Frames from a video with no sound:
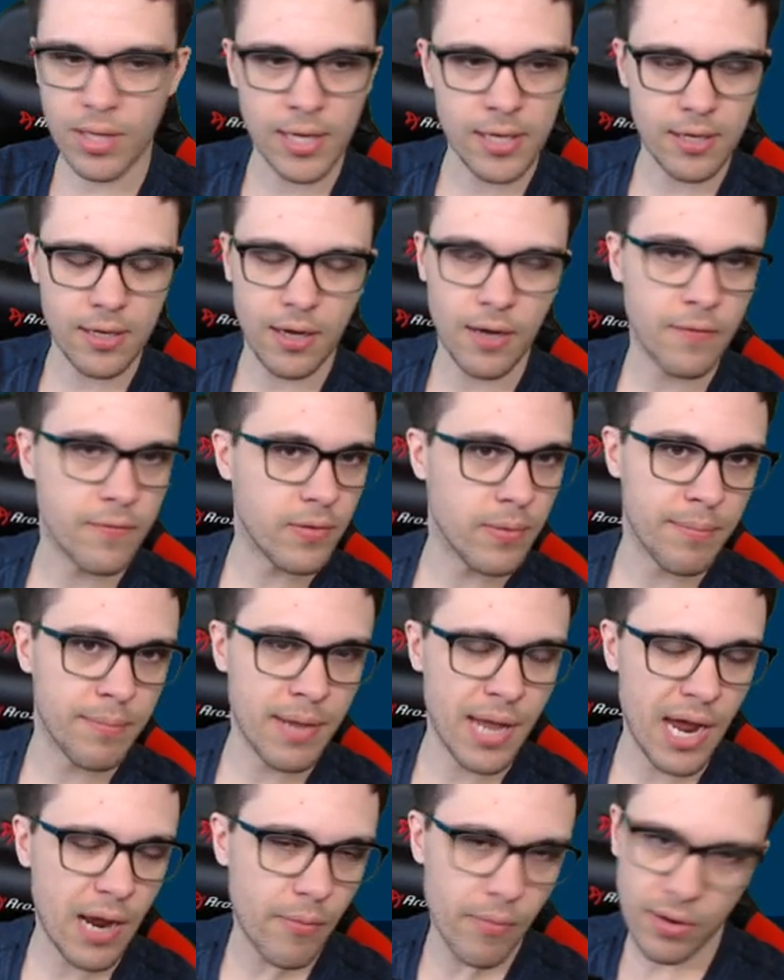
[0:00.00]
need
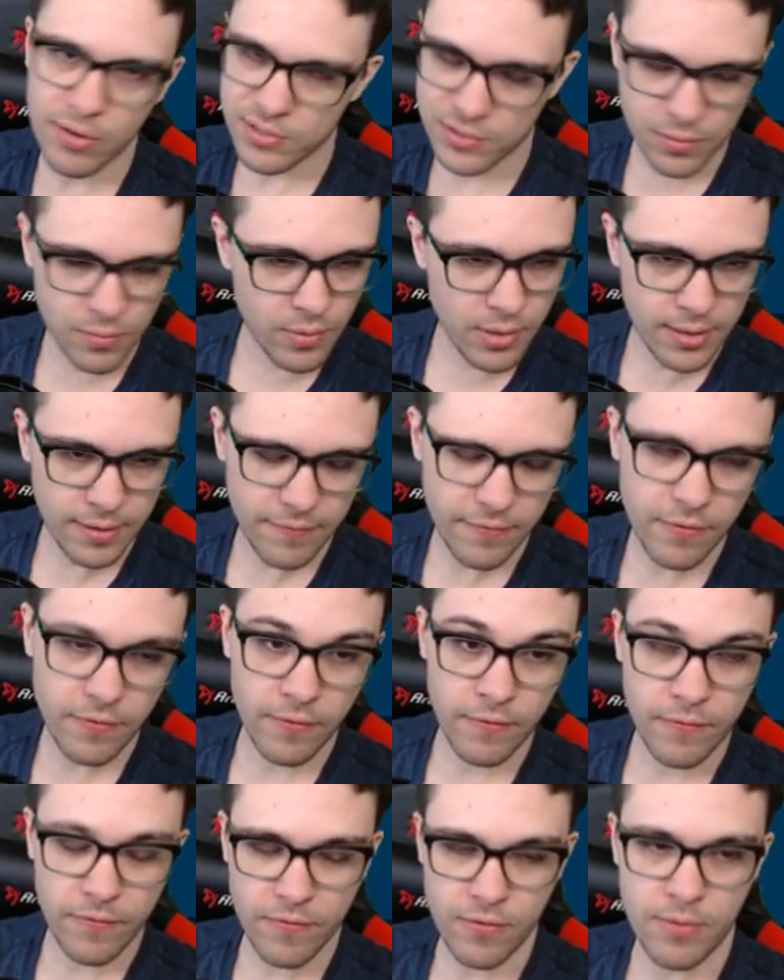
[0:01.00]
some like of the
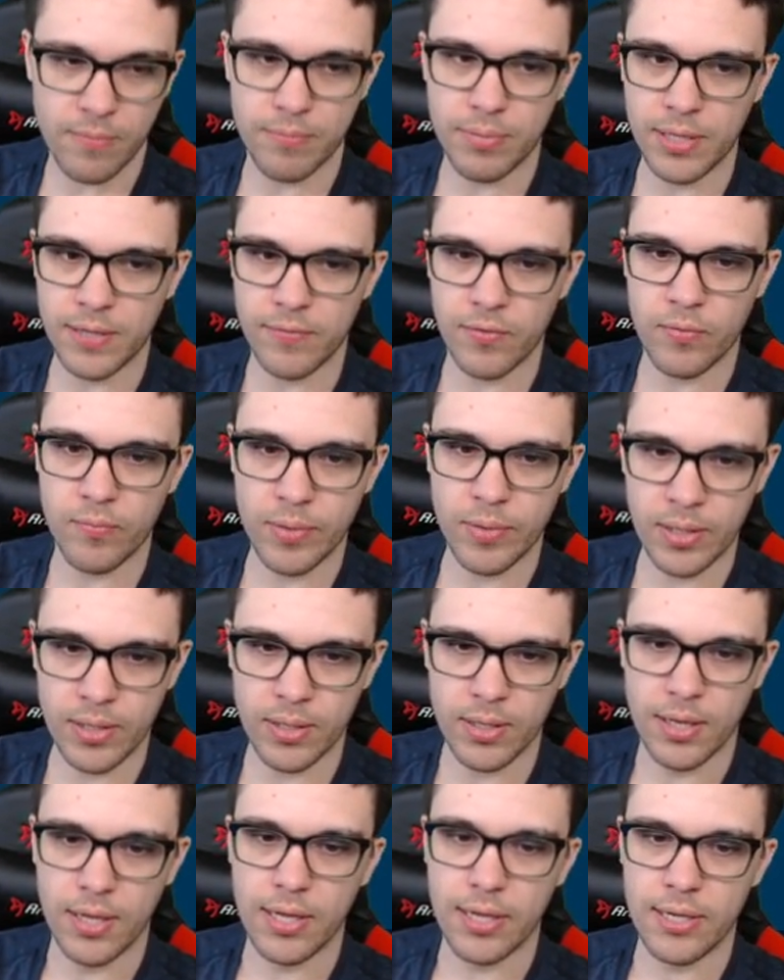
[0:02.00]
Meowwows or whatever
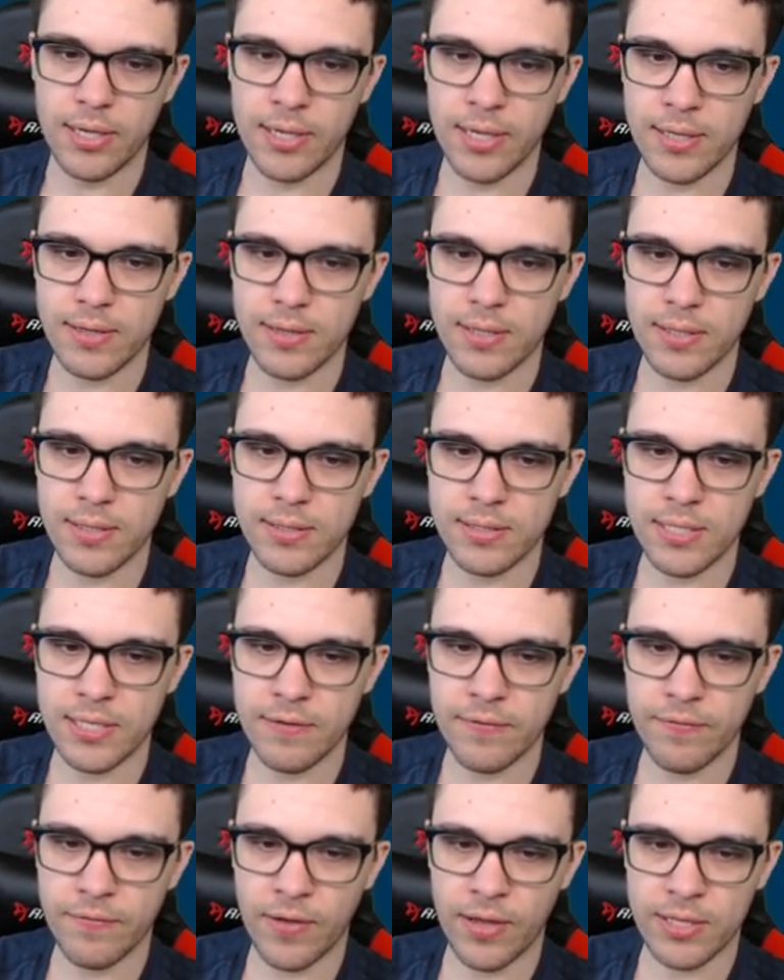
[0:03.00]
from PvP,
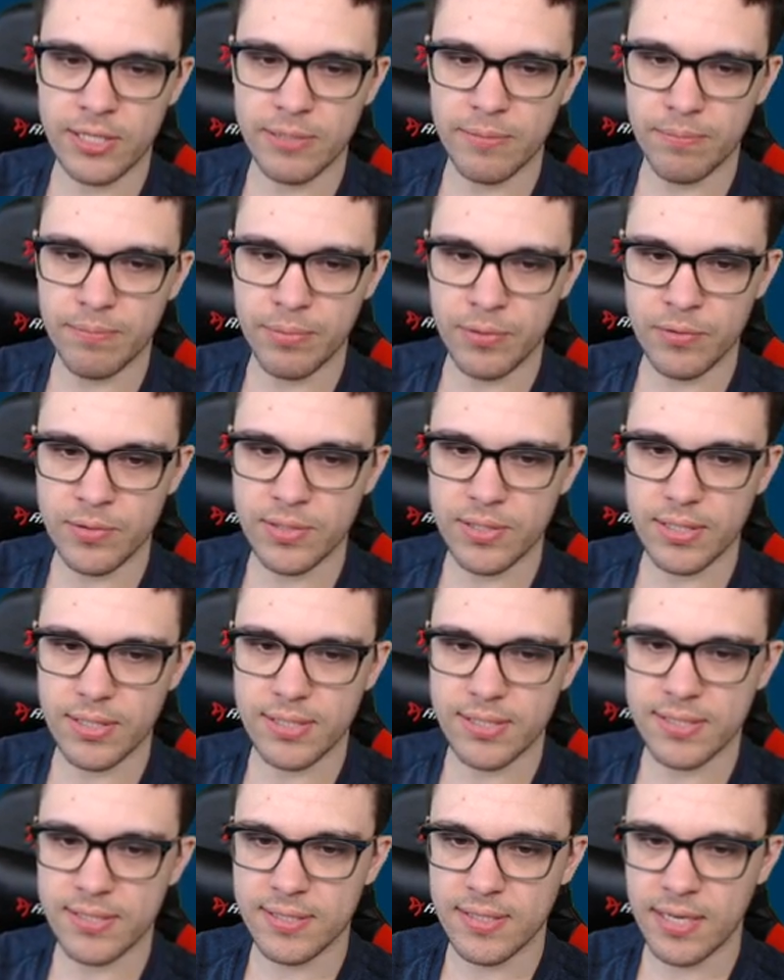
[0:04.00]
get the
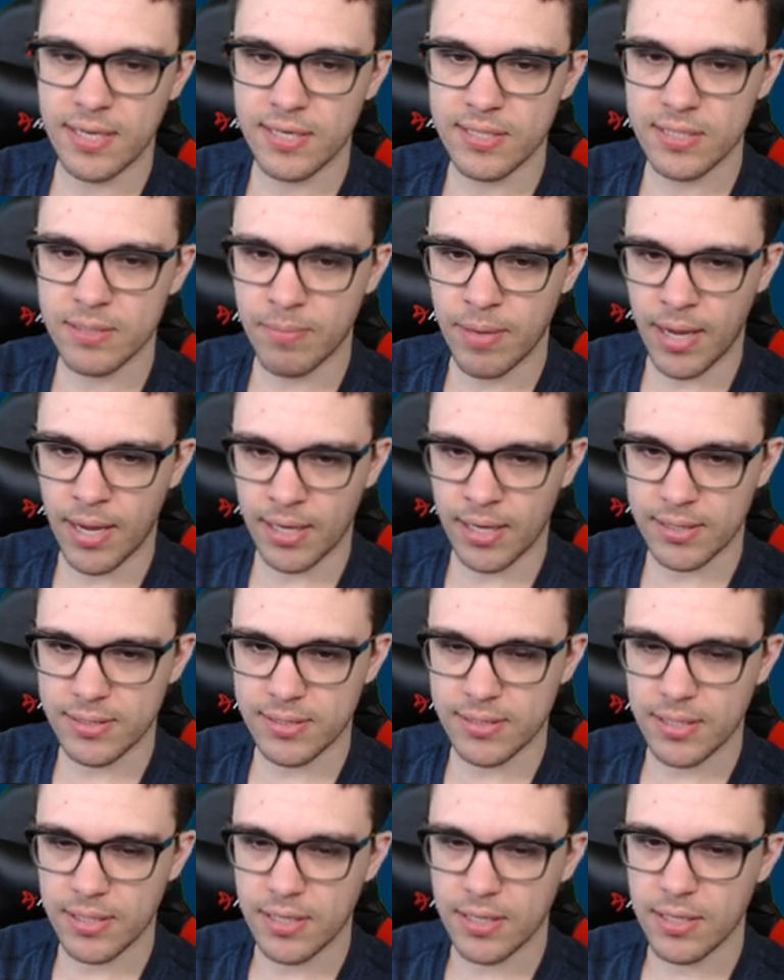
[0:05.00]
defense boost
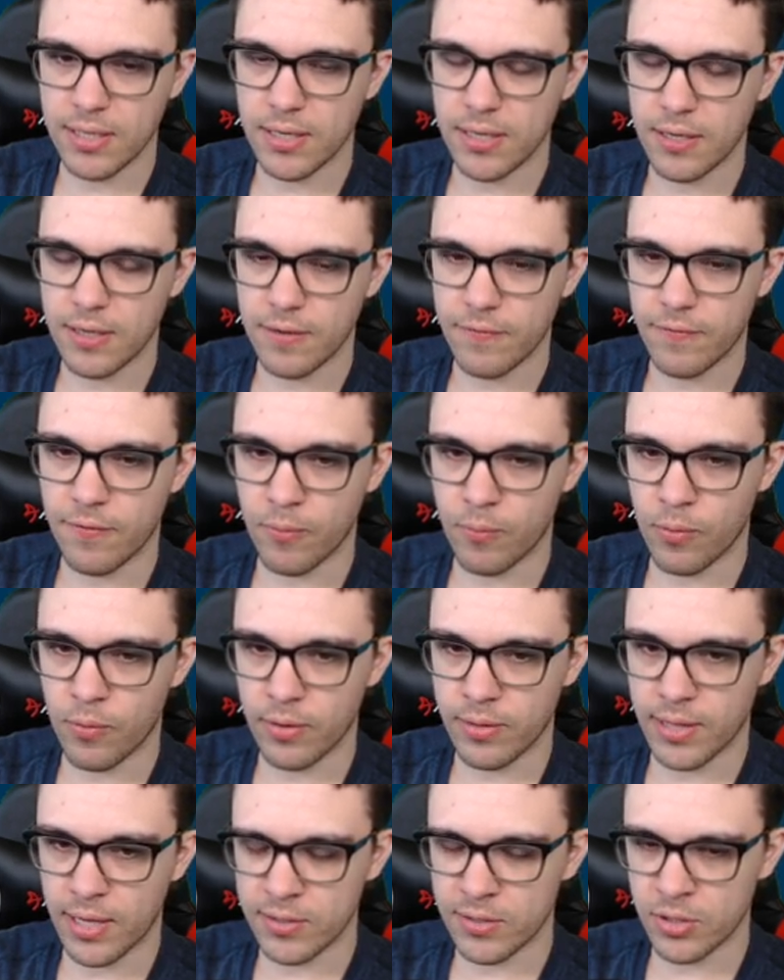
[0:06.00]
6 max
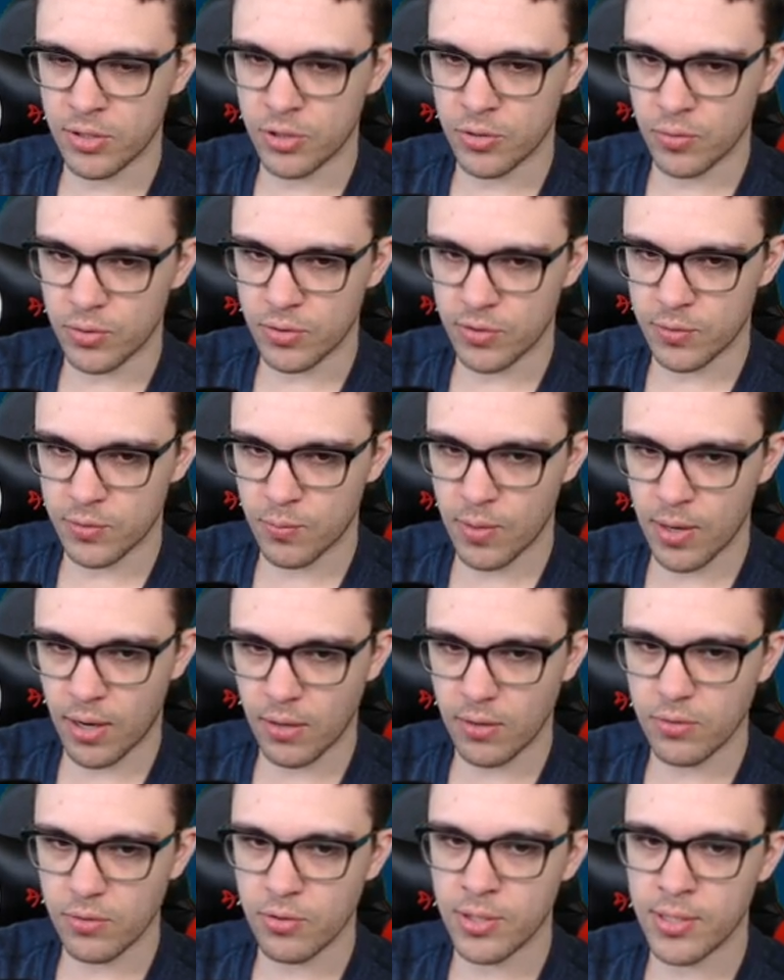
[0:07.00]
for
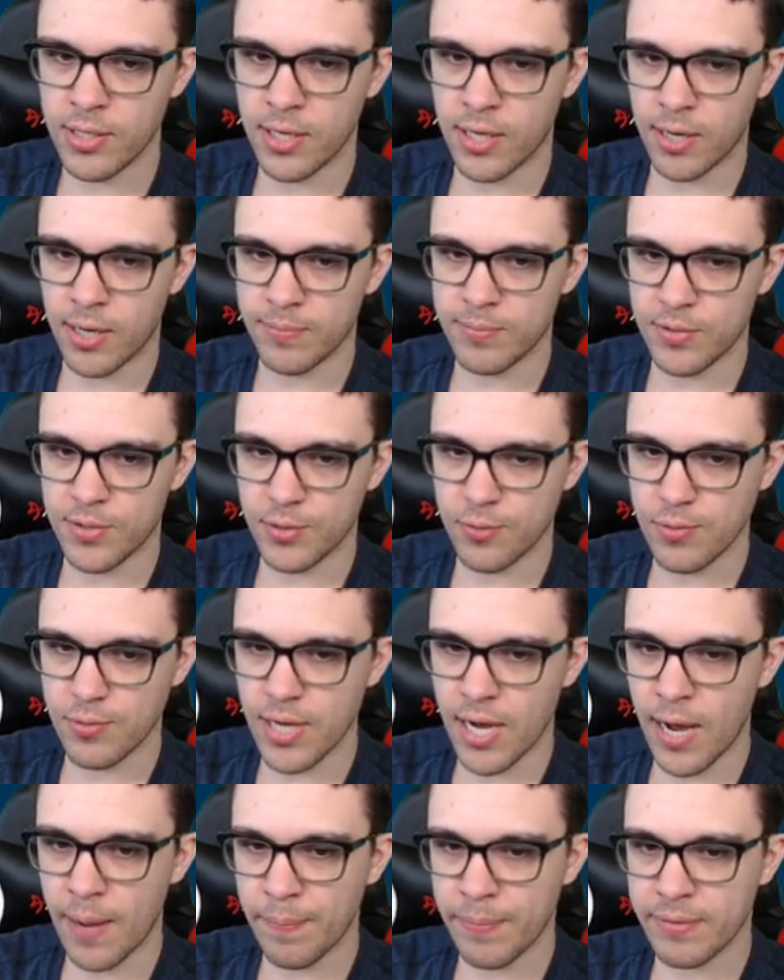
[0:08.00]
1000 jewels as well.
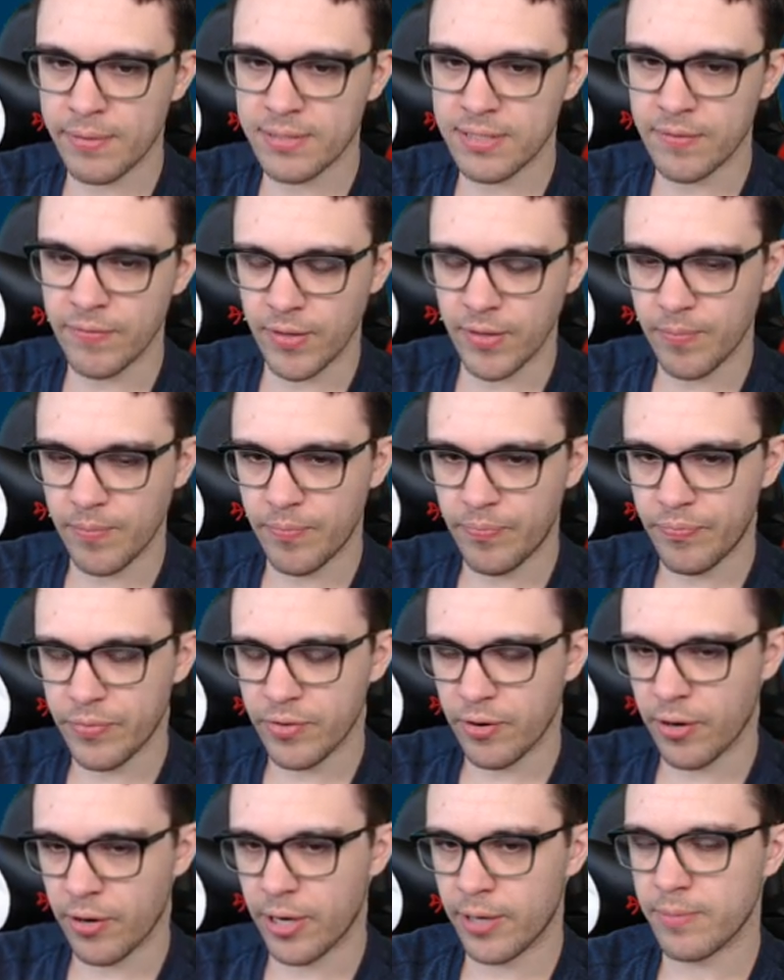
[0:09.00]
You can get up to two
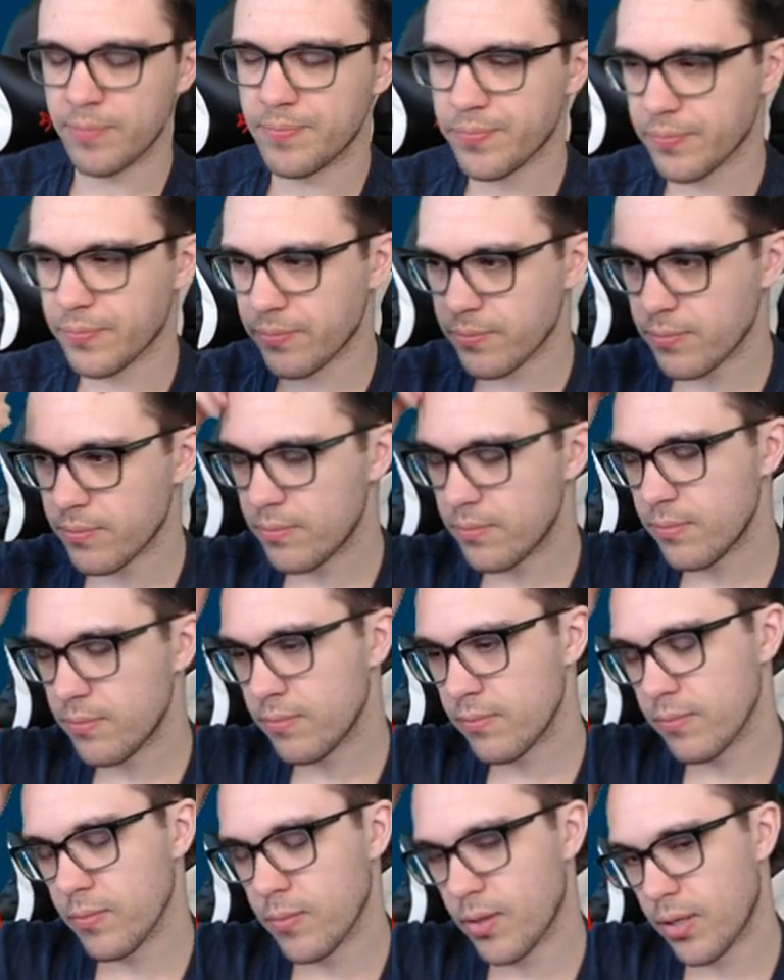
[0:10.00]
copies of it,
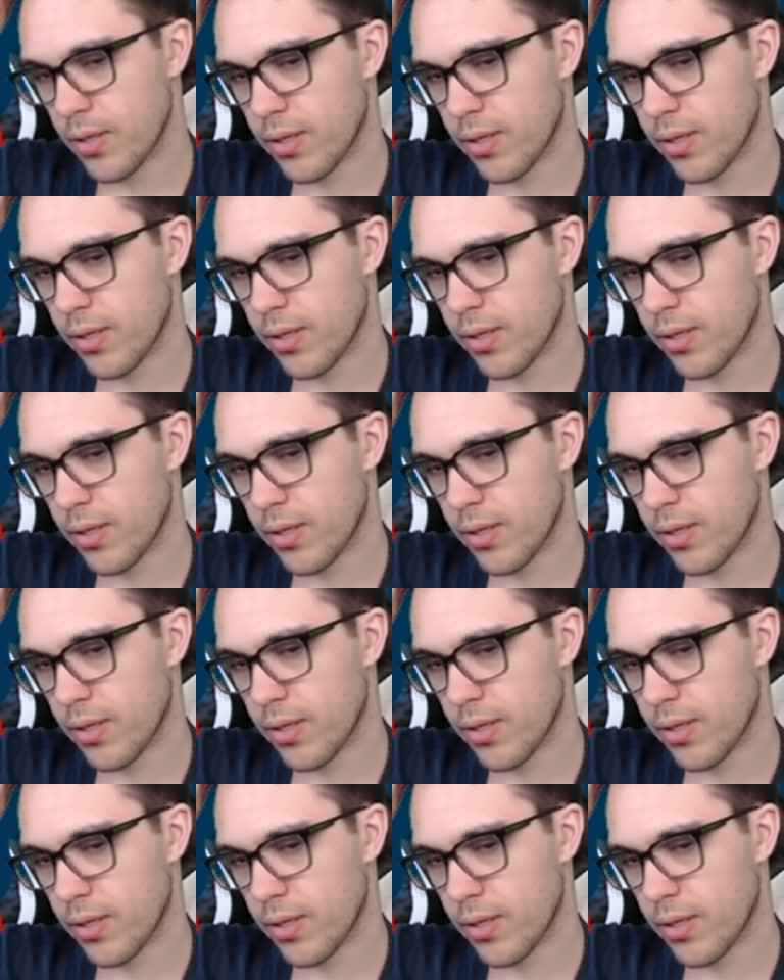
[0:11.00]
alright?